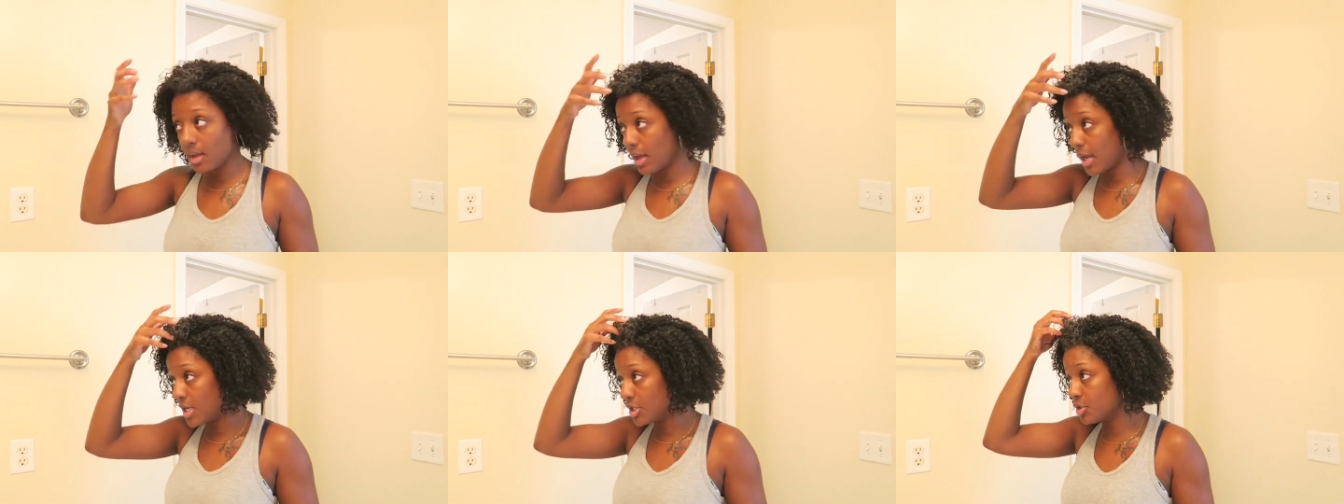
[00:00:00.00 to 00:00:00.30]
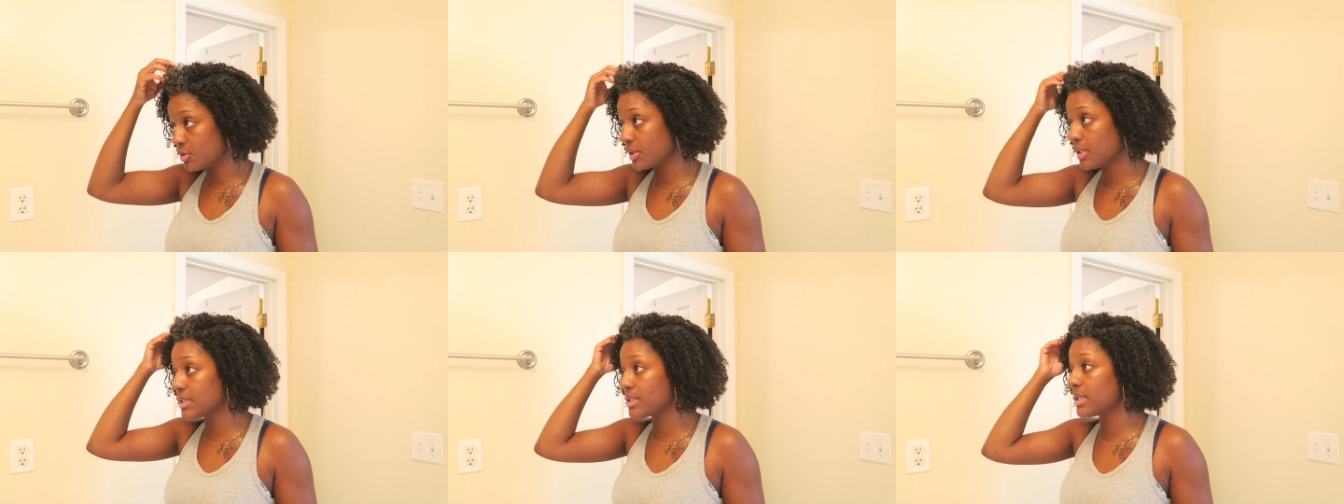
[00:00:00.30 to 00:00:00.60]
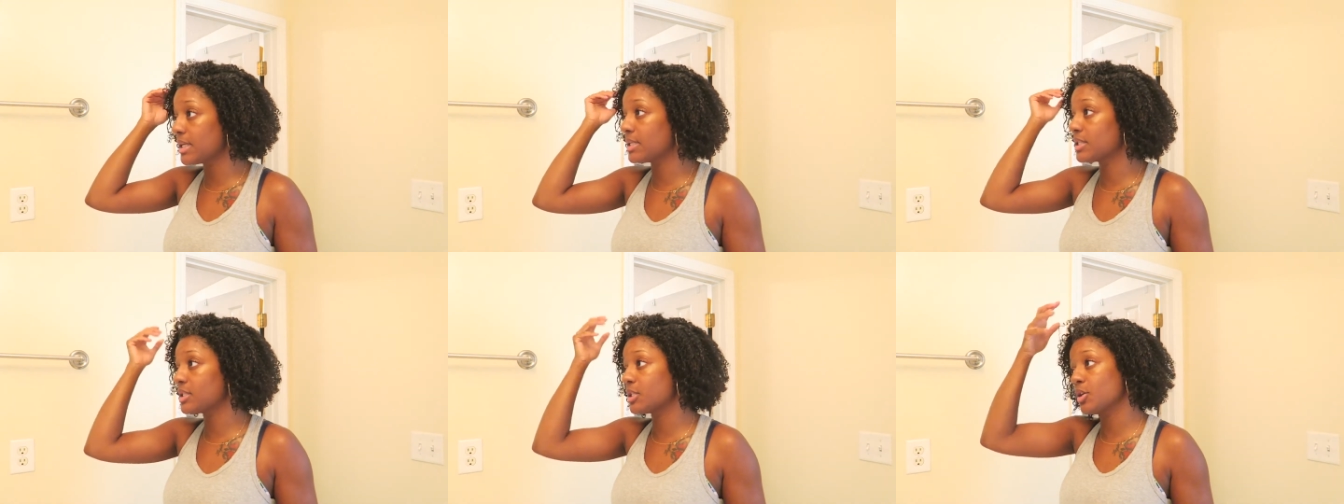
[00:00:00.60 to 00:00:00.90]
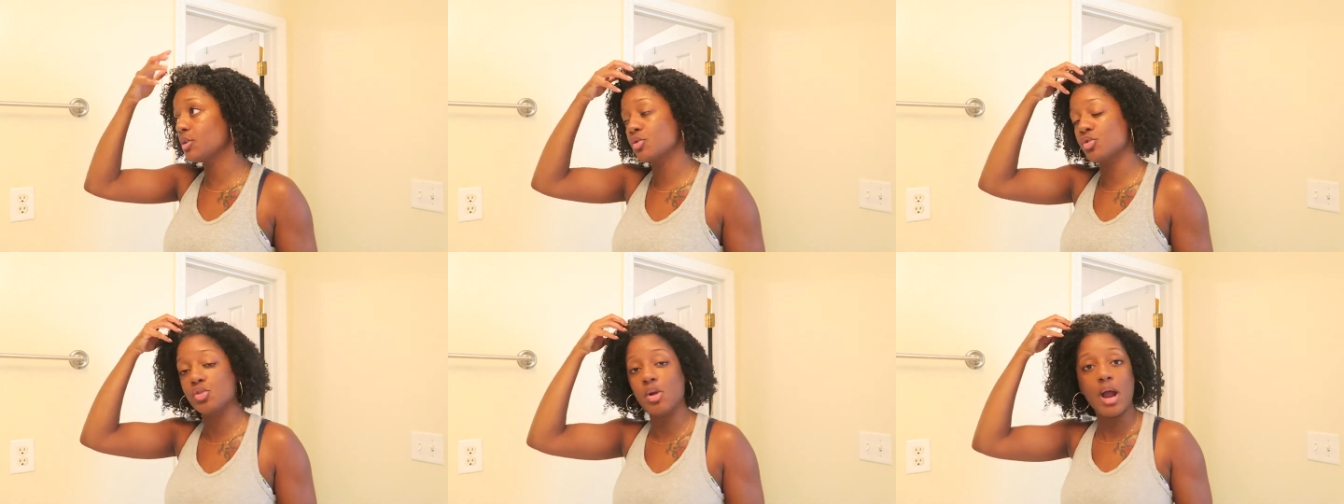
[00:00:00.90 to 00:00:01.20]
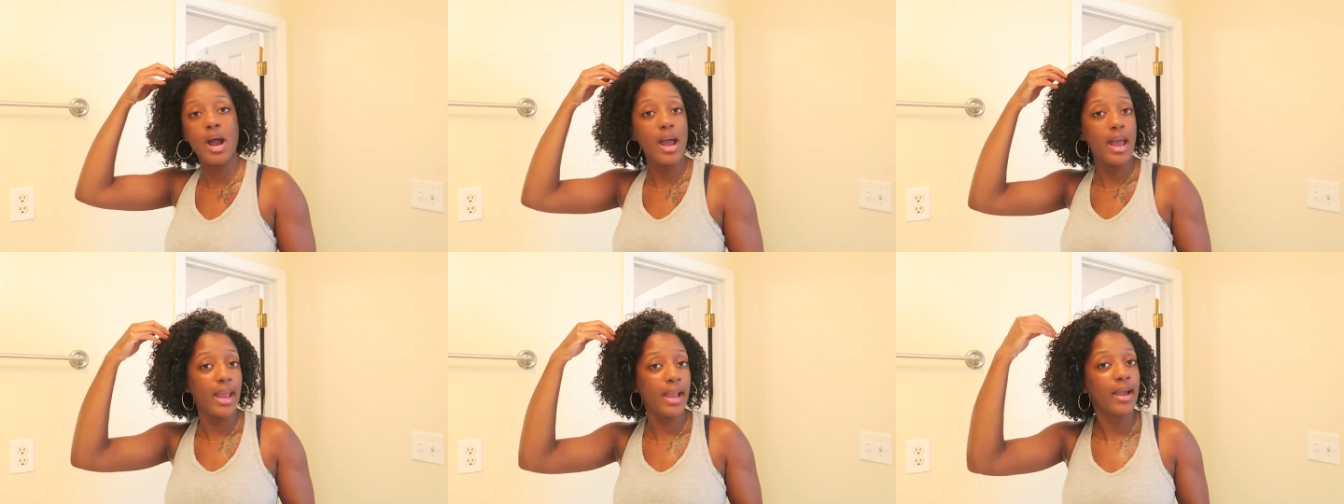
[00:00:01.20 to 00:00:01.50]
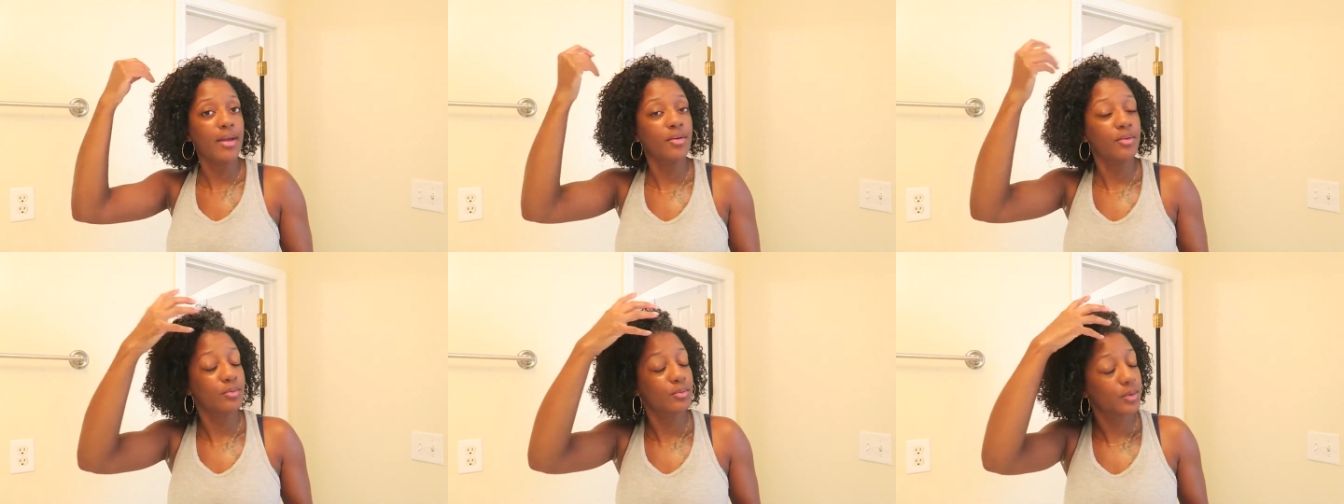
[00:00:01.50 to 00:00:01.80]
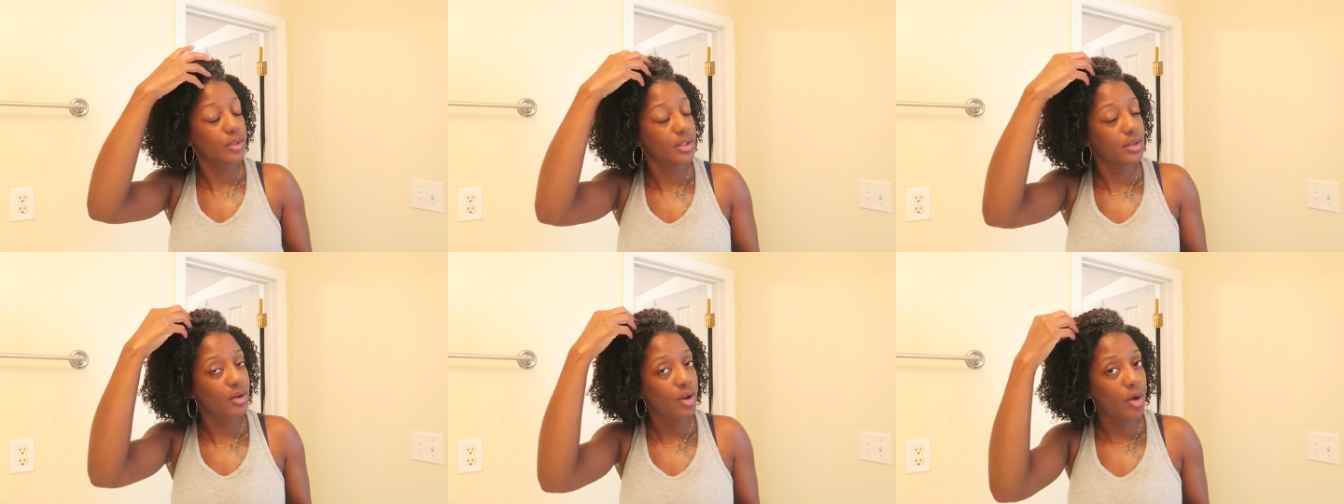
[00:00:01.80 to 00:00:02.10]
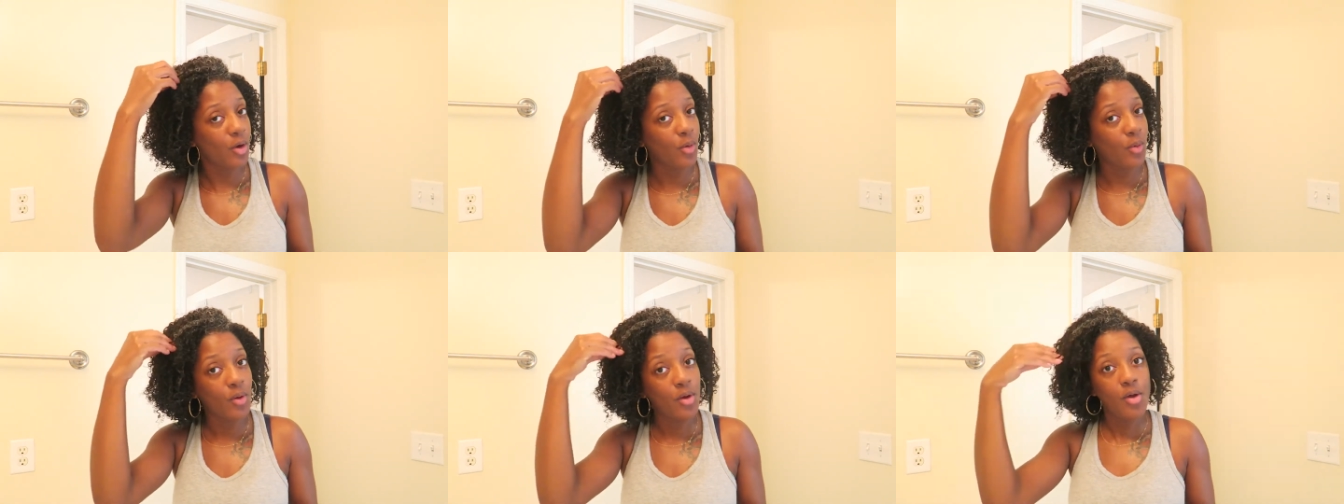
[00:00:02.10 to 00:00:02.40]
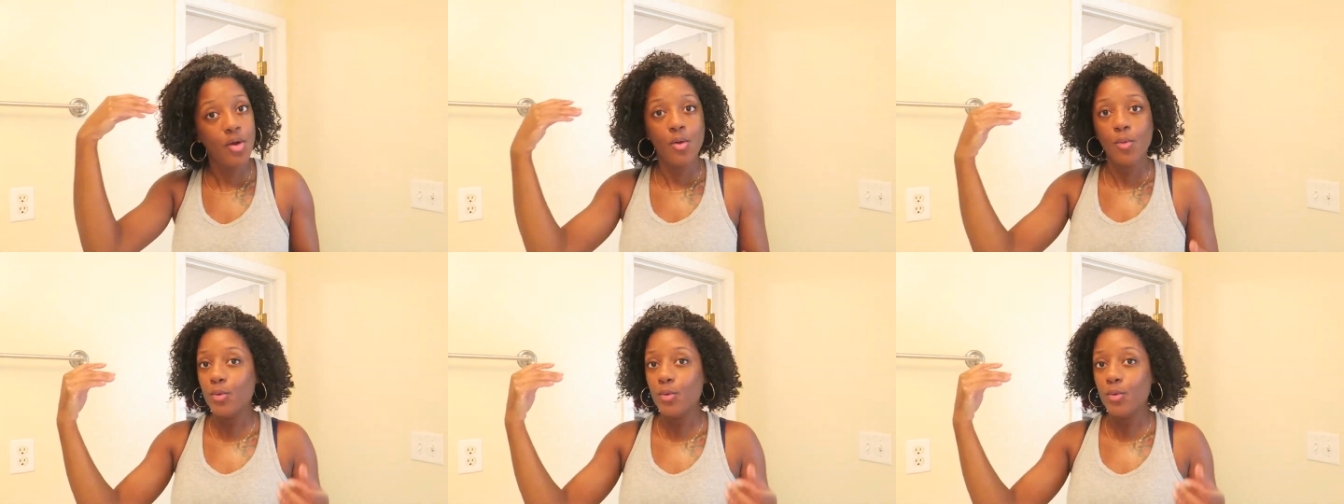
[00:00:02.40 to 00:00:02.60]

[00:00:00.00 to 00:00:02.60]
as you can see, it's still drying. I don't really know